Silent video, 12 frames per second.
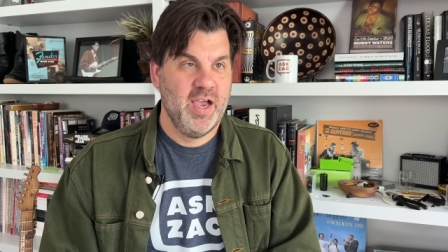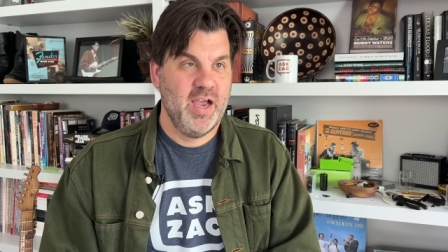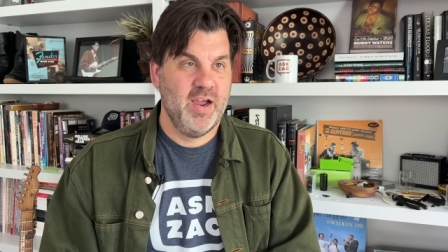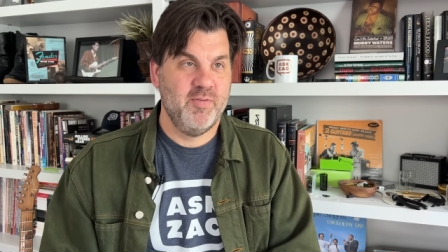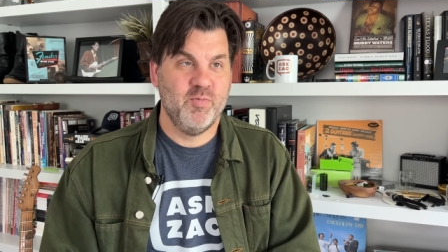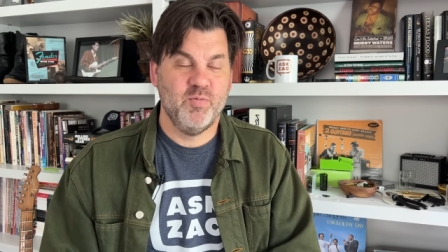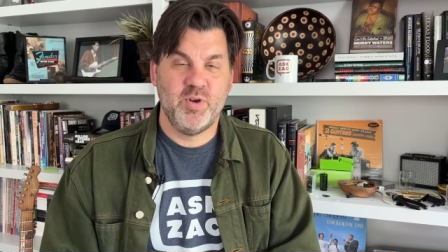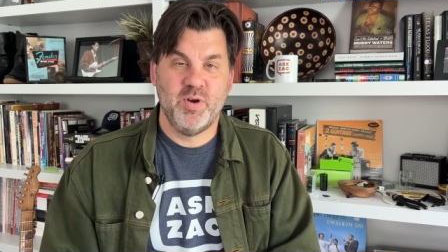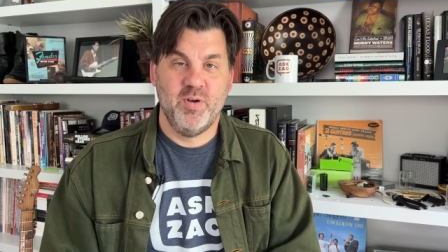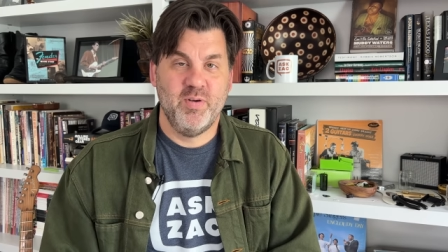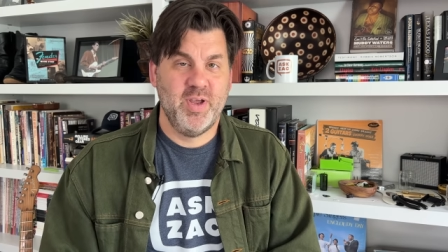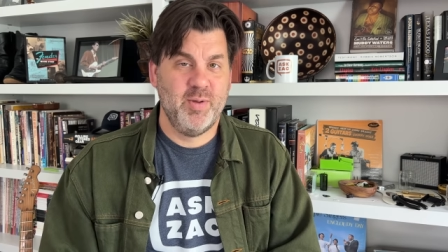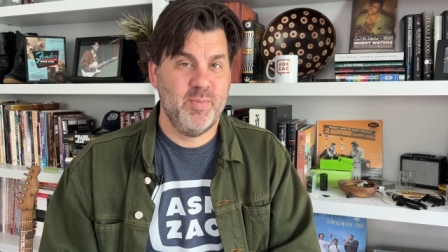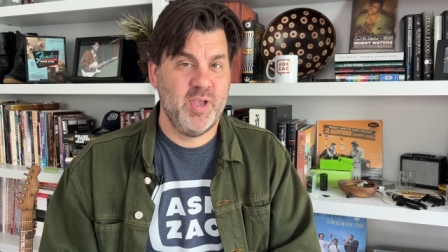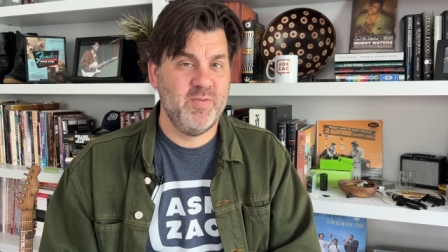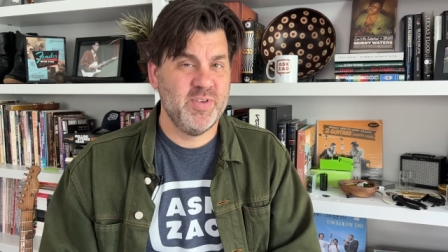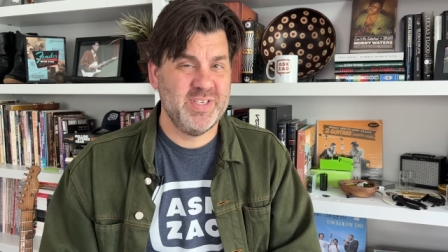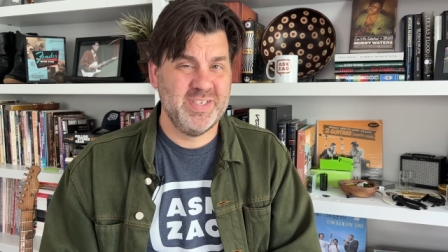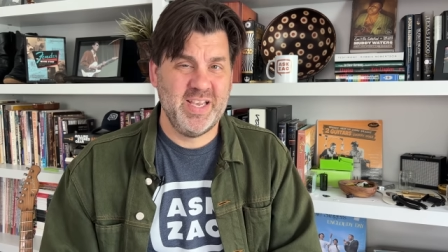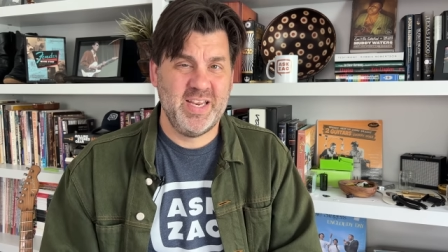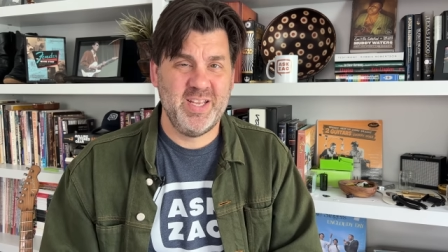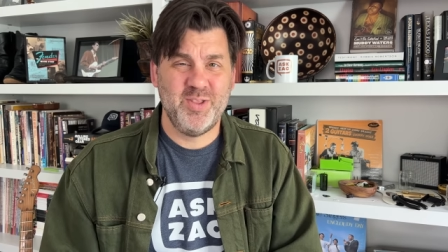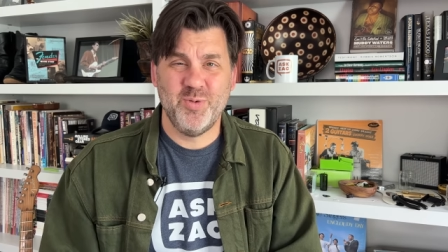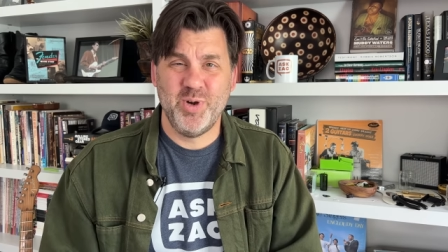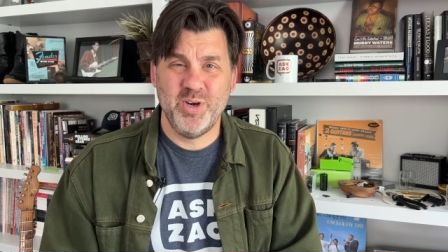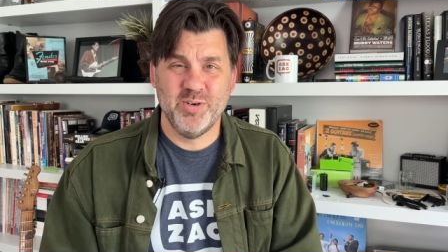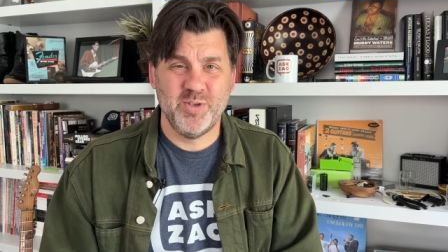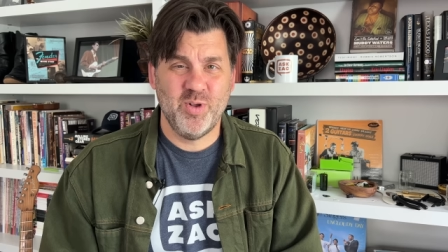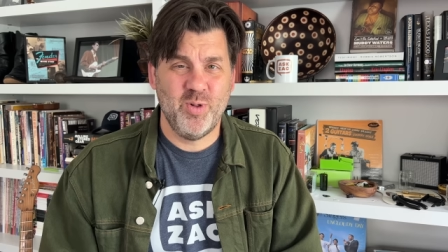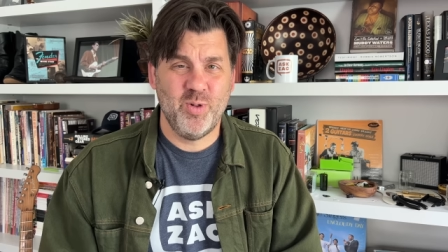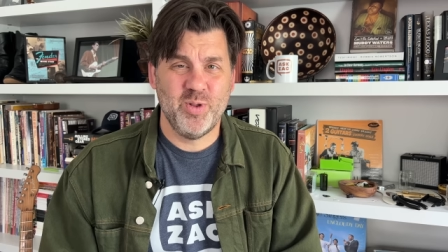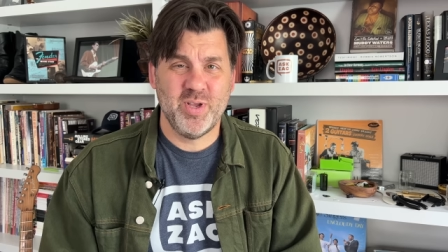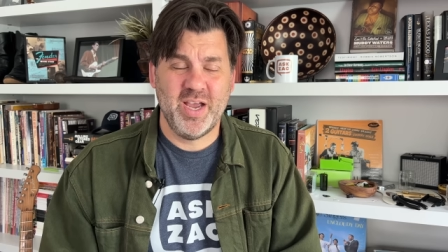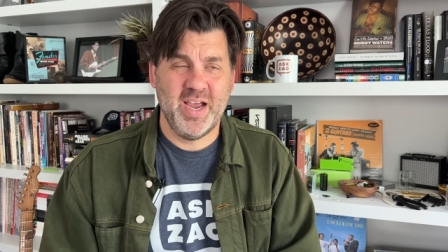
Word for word: I've, you know, Mavis is 83 years old.